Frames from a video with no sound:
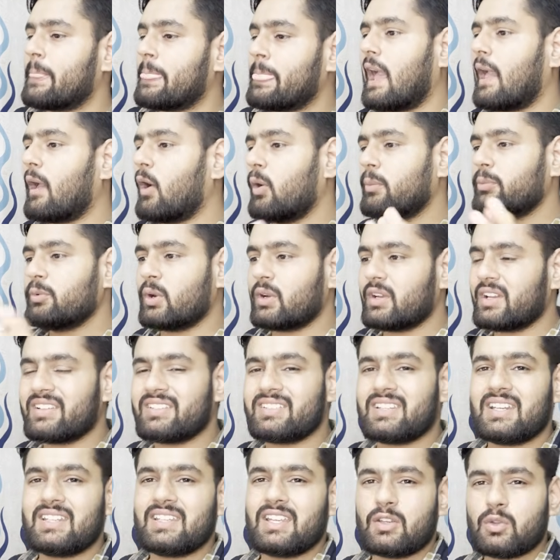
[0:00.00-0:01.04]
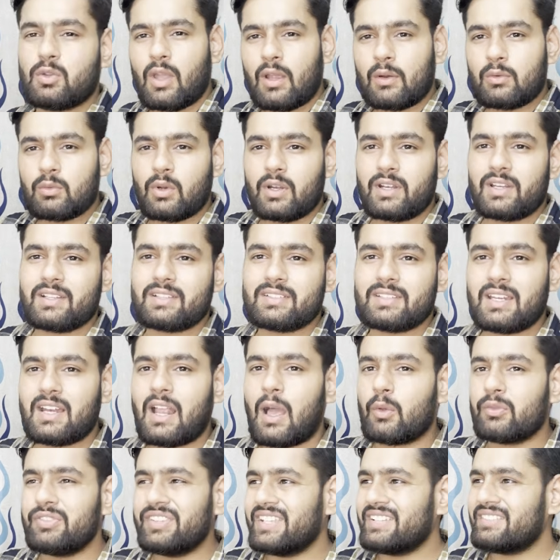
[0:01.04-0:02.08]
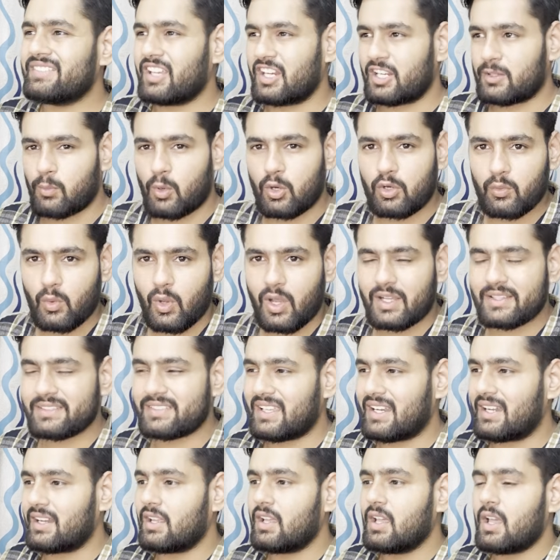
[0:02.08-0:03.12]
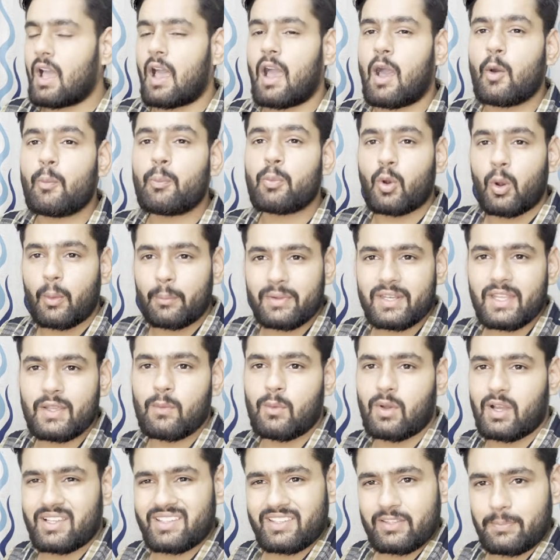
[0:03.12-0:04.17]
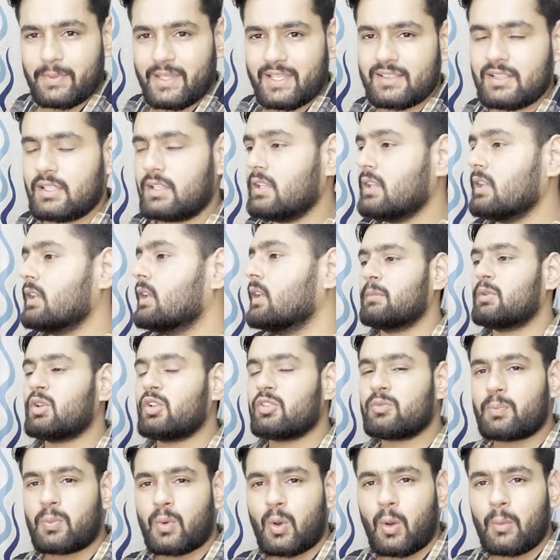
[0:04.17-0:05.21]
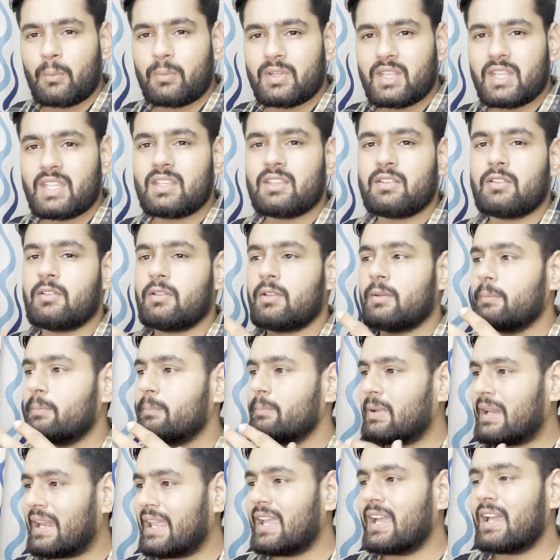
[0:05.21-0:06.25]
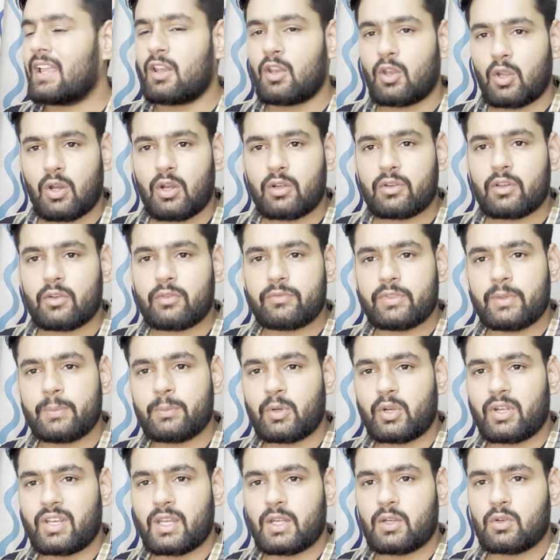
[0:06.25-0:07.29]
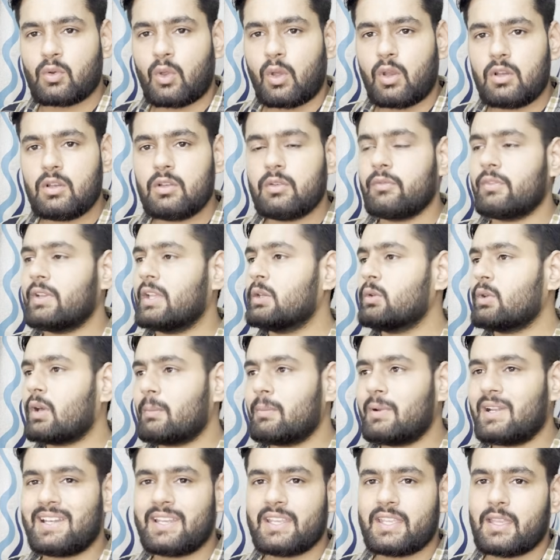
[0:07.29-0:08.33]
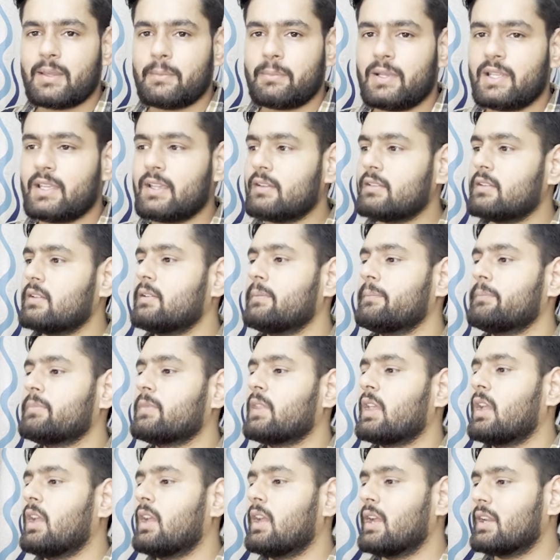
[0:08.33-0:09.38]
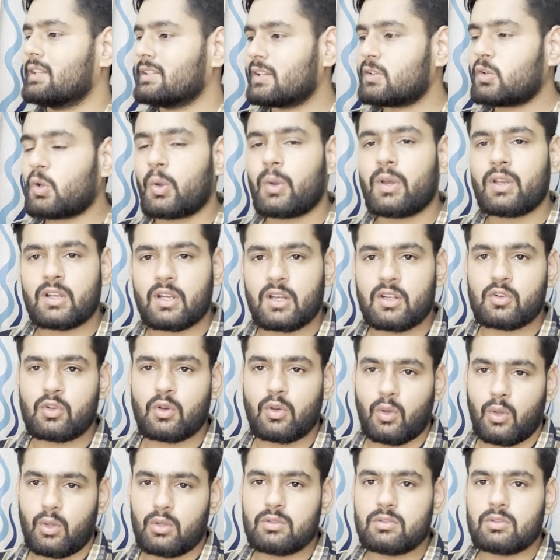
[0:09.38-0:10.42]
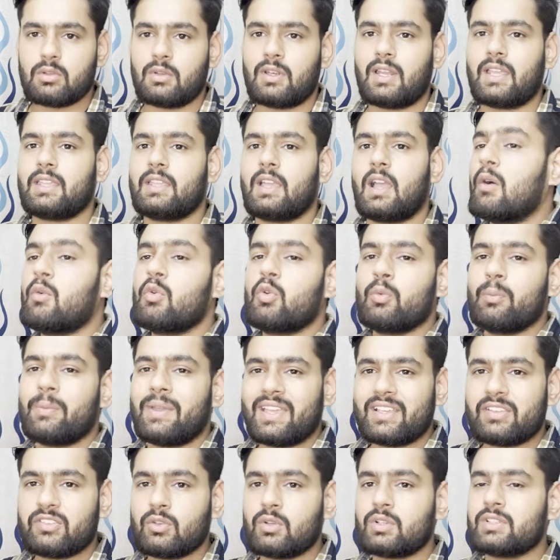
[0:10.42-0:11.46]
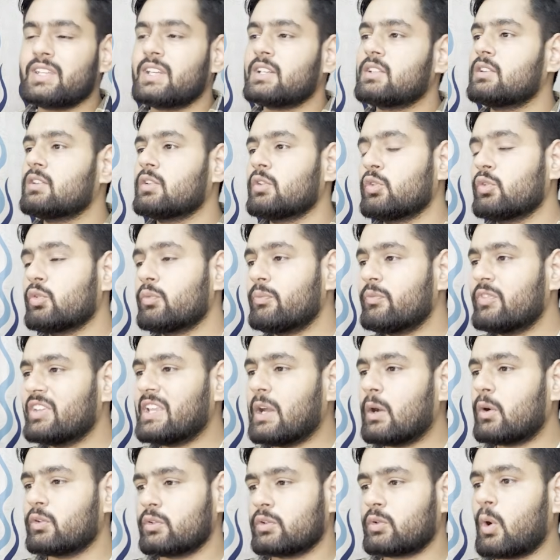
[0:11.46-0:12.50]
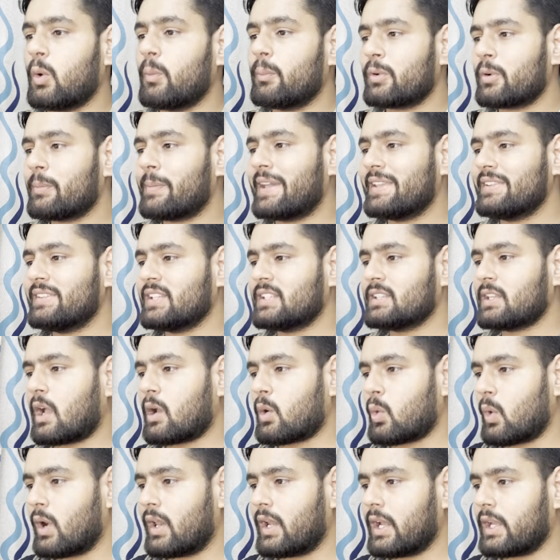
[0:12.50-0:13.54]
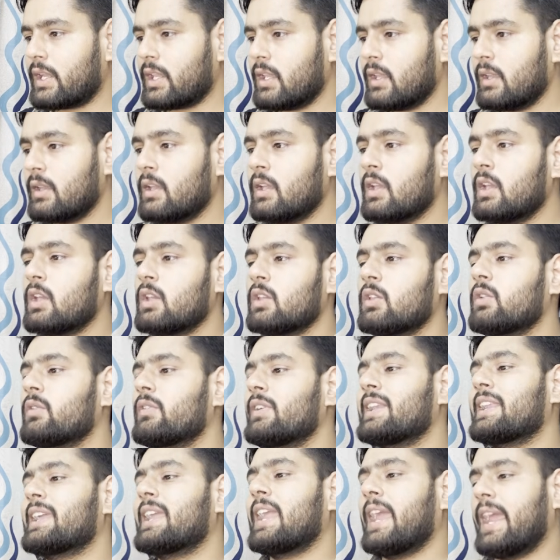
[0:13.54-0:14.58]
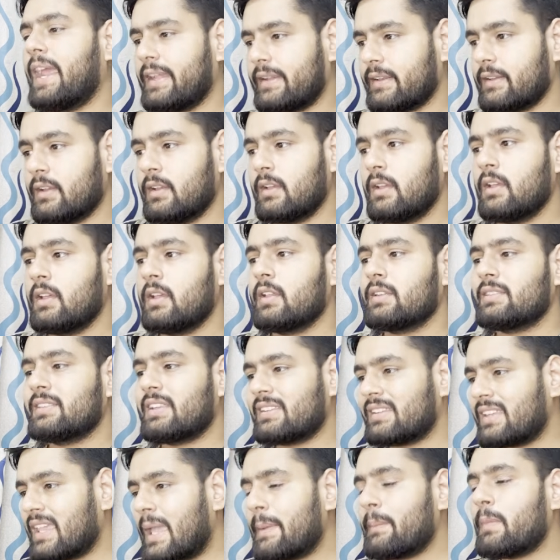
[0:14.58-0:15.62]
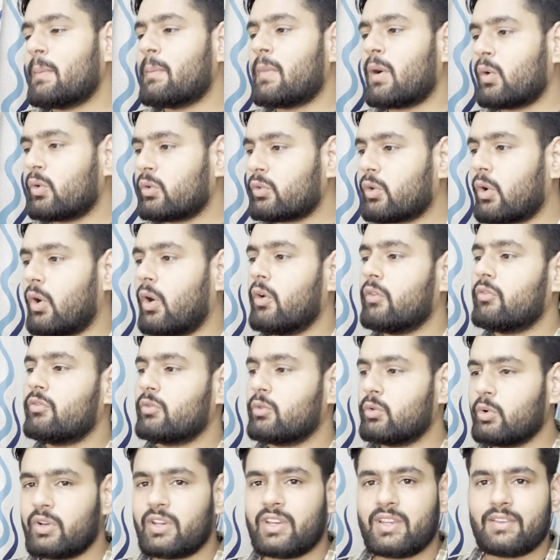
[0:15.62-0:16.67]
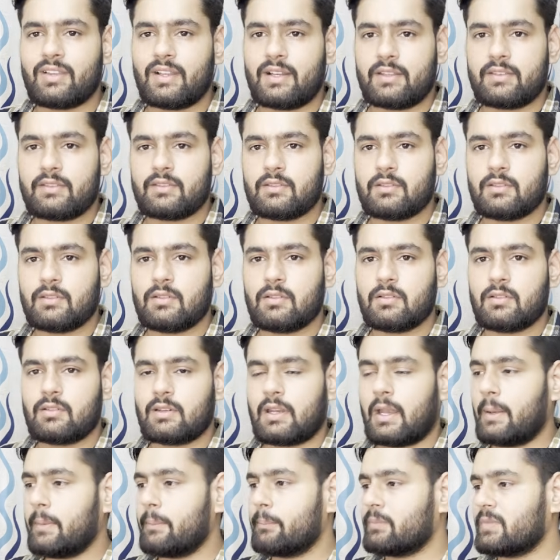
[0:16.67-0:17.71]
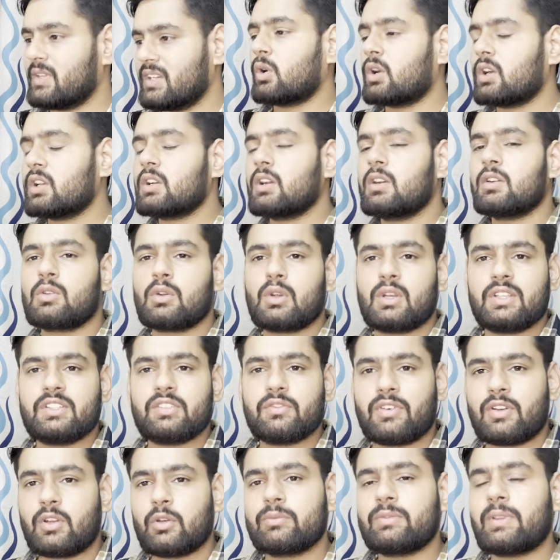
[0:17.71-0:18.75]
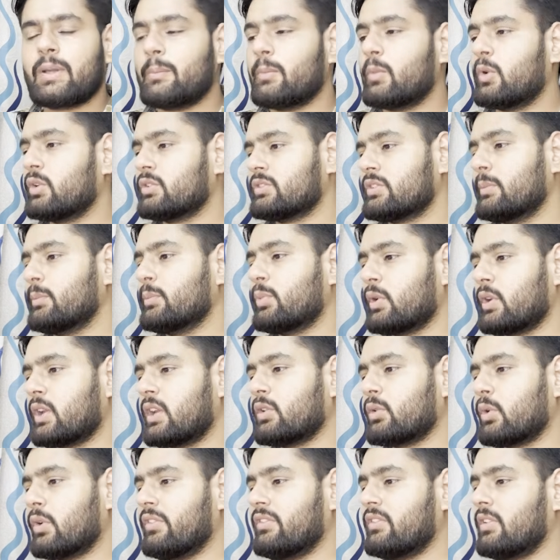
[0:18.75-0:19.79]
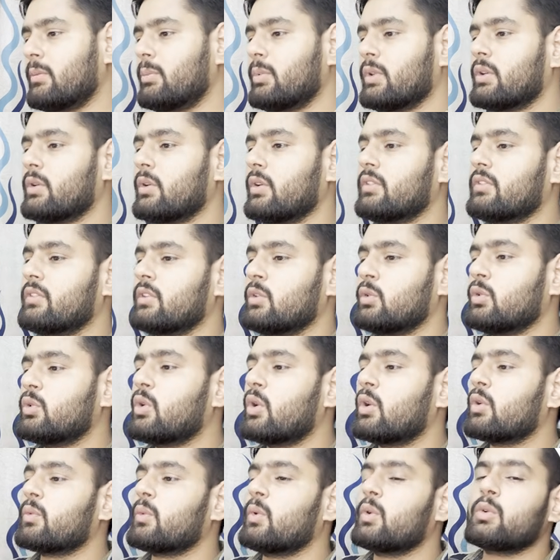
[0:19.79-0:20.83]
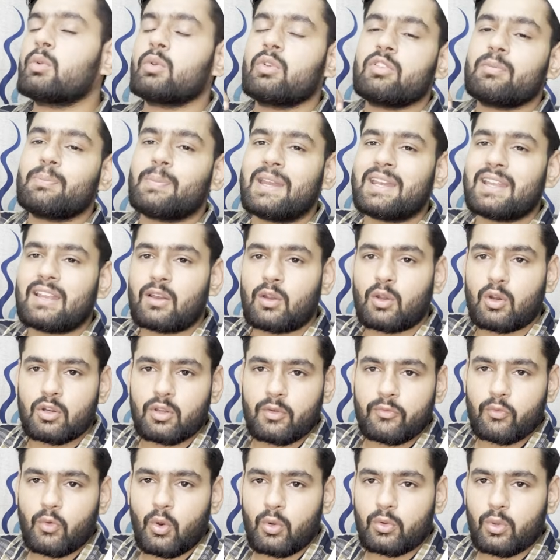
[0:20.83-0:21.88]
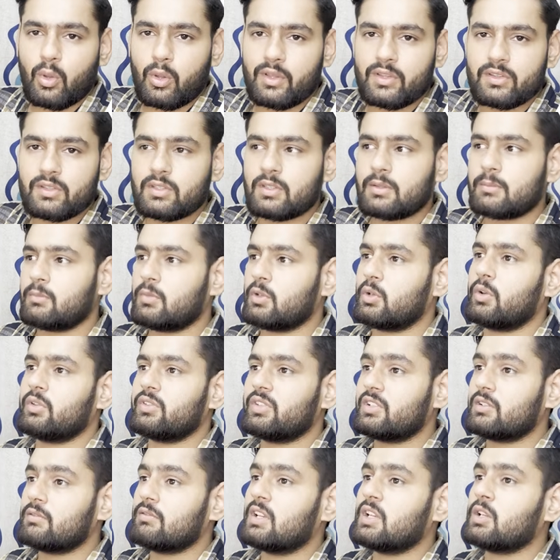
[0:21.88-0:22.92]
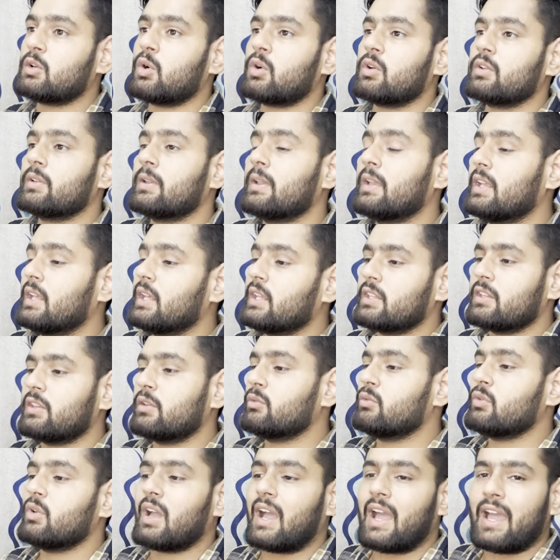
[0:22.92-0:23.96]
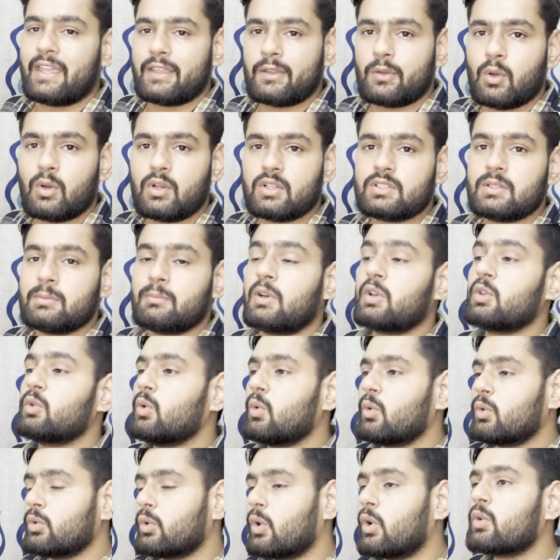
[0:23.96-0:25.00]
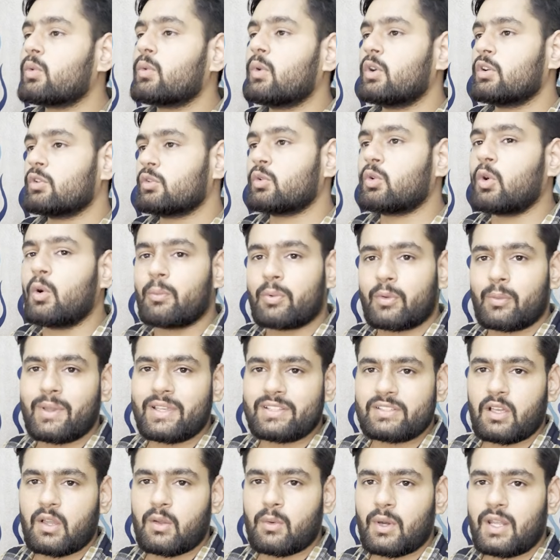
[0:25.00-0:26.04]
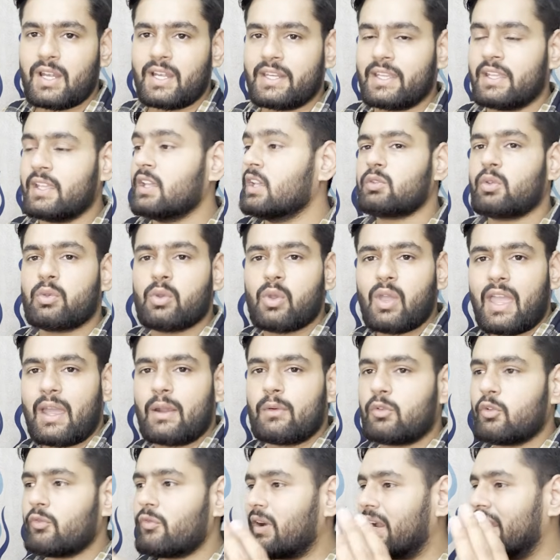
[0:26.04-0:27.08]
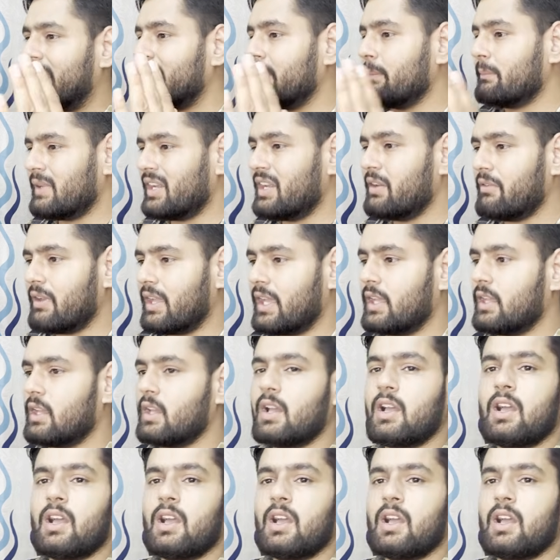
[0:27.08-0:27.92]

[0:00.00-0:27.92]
I hope you understand have to understand how this chatbot works and how prompting works, especially because prompting play a lot of important role when you are building application, and the token control also, like how you make sure that you, without compromising the quality, you will get the same amount of good results, right? Token control is one of the most important concept because you don't want to spend a lot of tokens because it will give you a high cost, but you don't want to compromise the quality. So you have to find a midway.